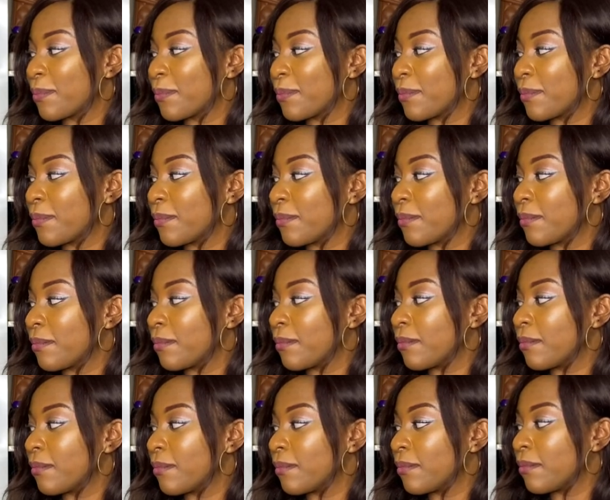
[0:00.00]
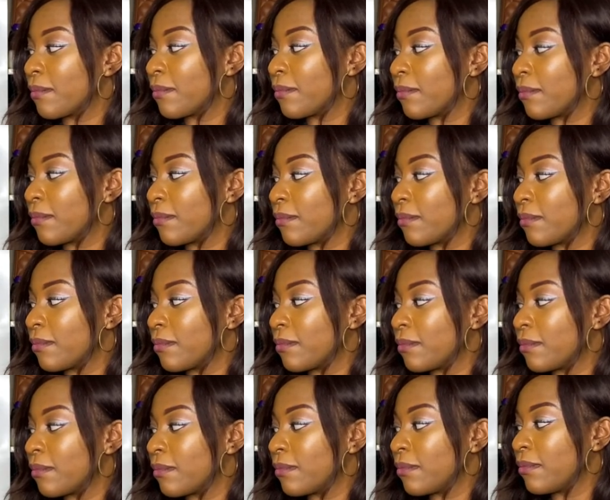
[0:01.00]

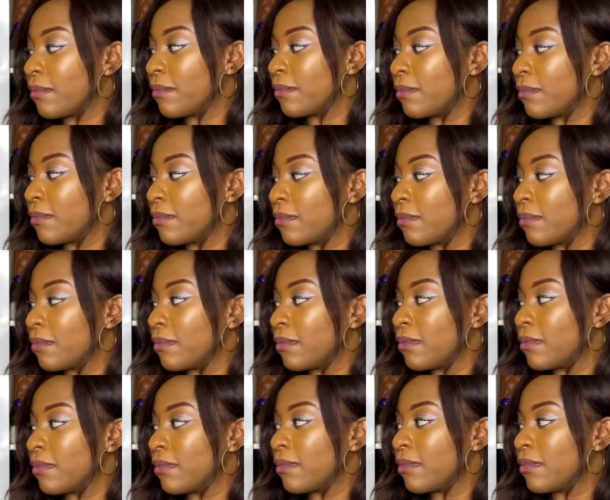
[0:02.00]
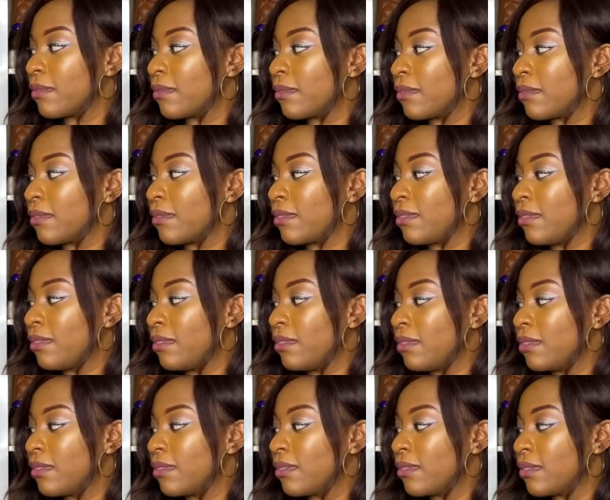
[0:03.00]

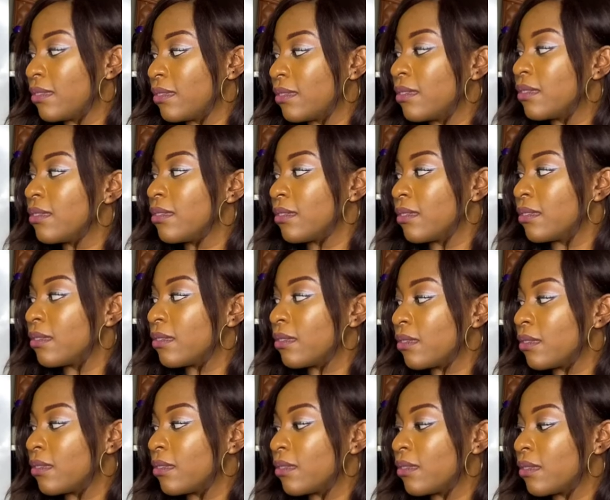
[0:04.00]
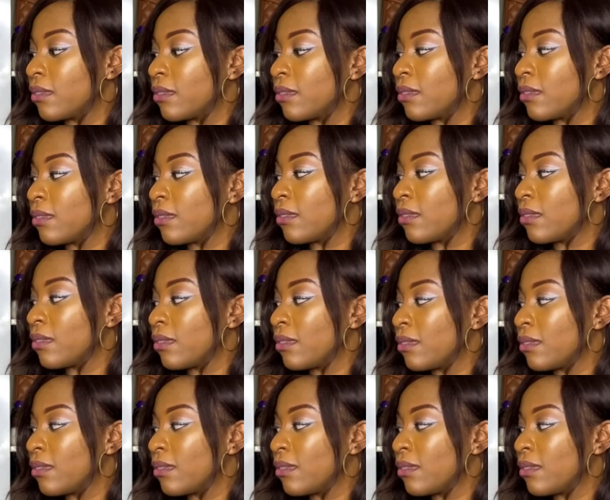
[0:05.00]
The person shown says nothing.